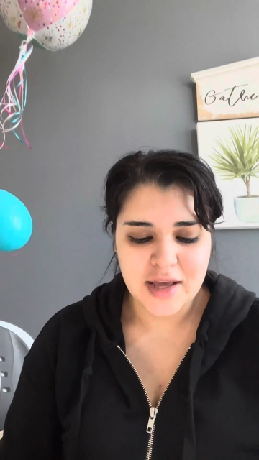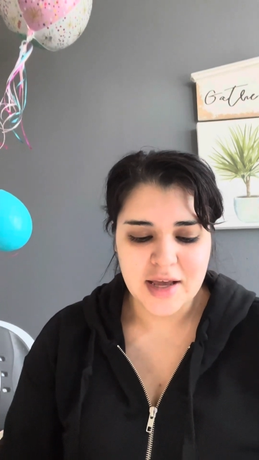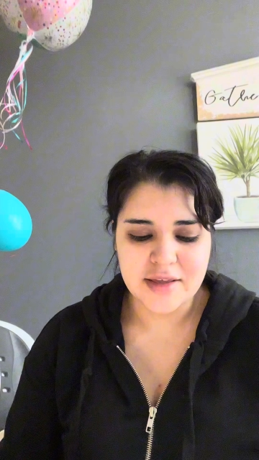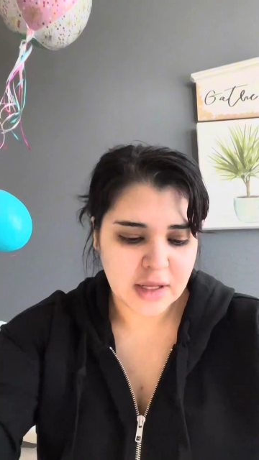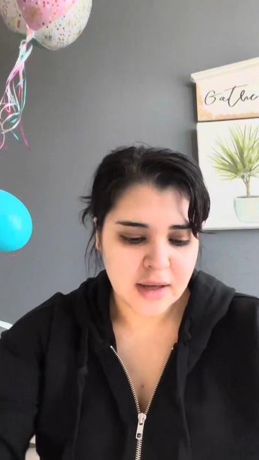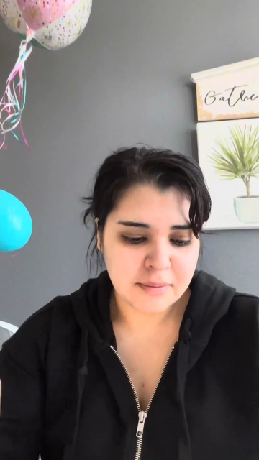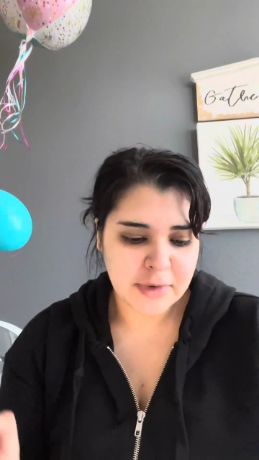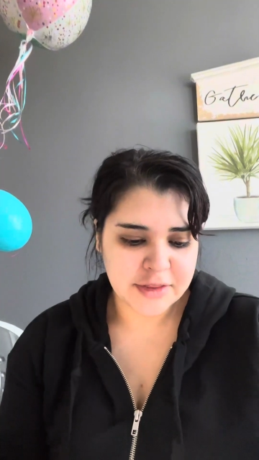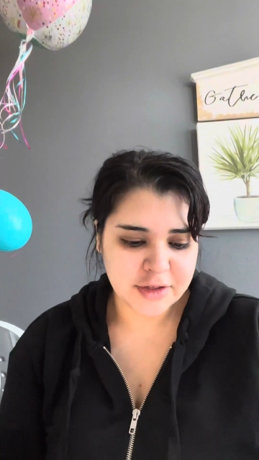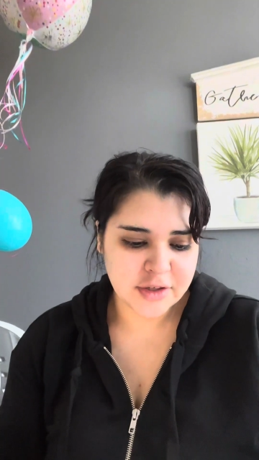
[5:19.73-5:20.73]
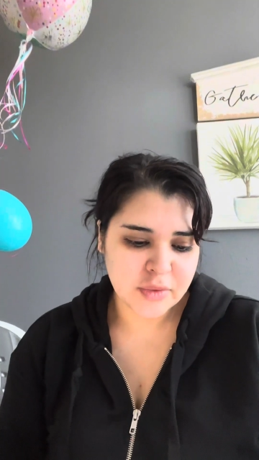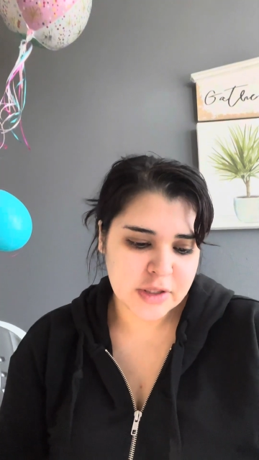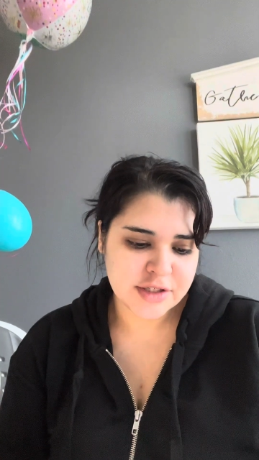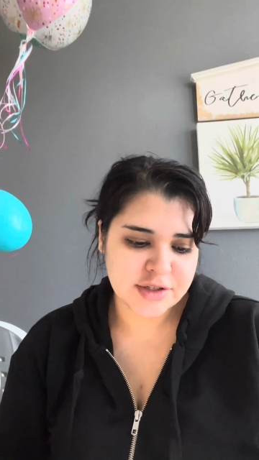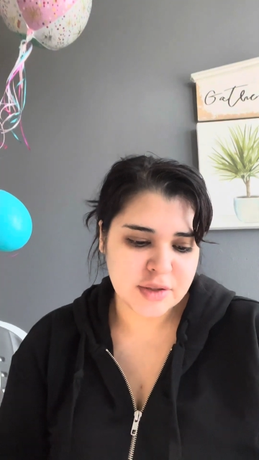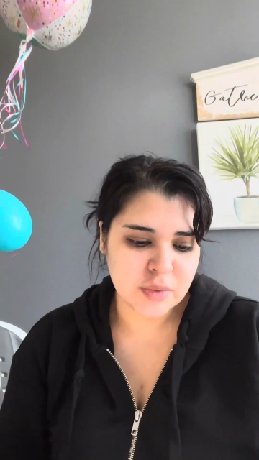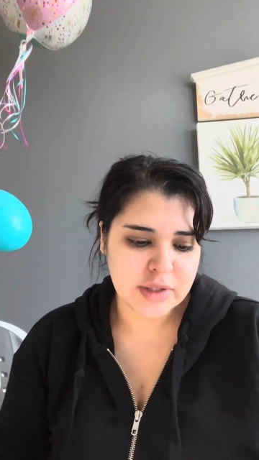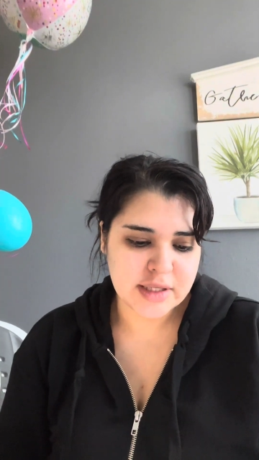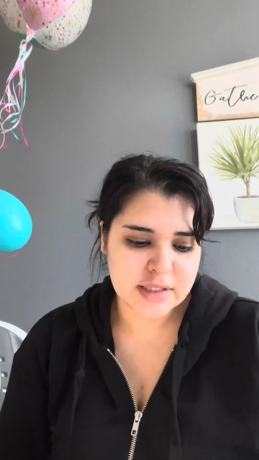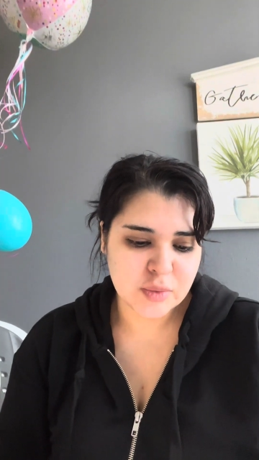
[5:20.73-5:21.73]
And my third question
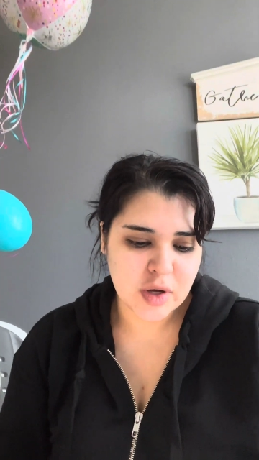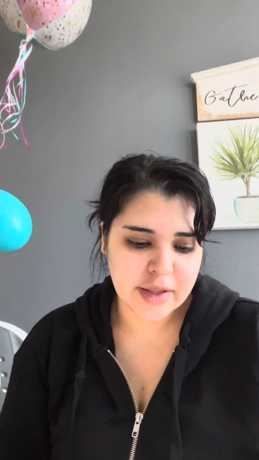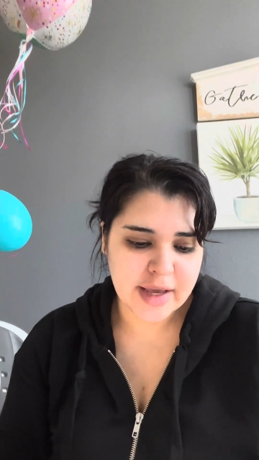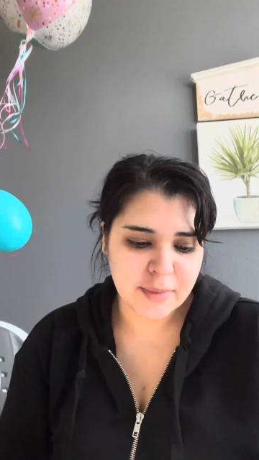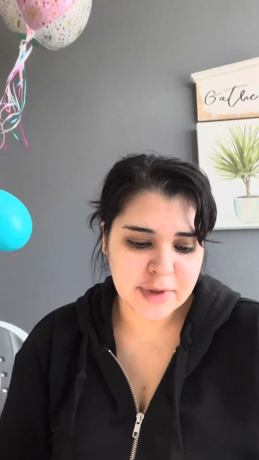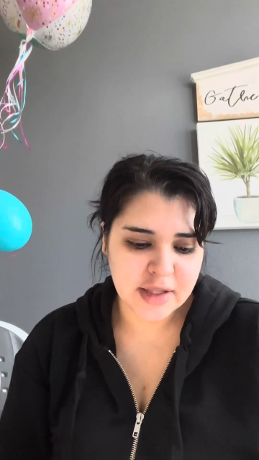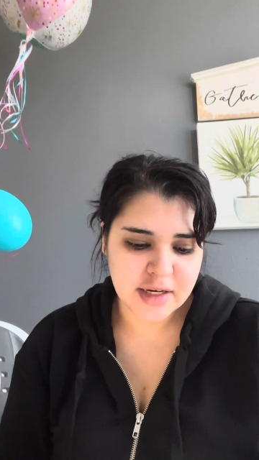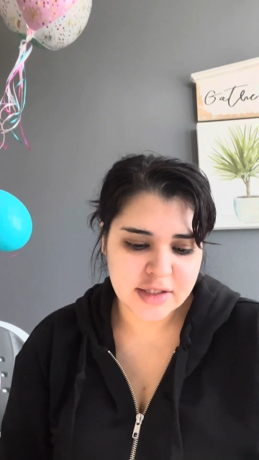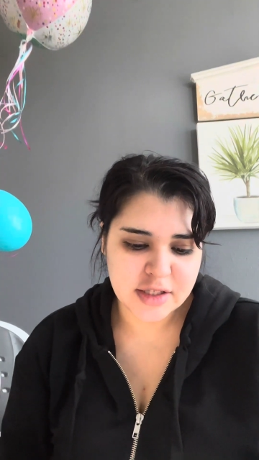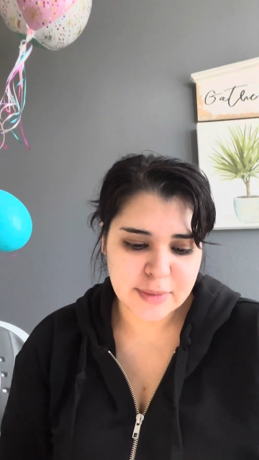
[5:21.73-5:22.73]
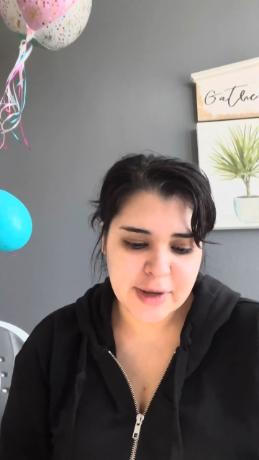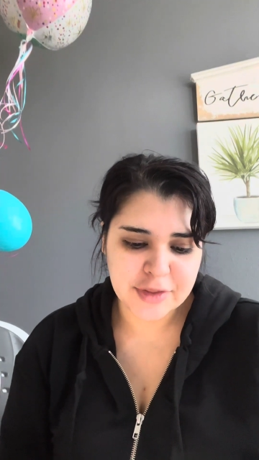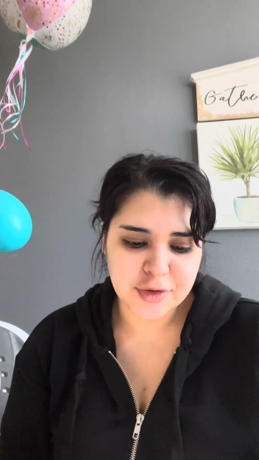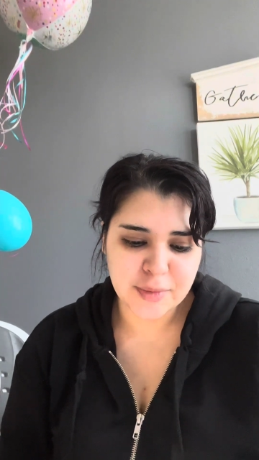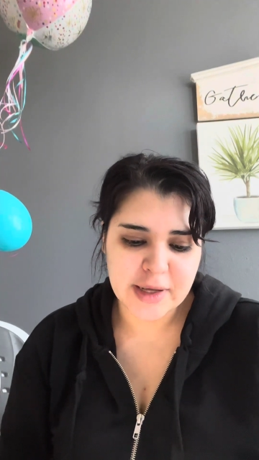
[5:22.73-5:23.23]
was, while ambulating to the bathroom,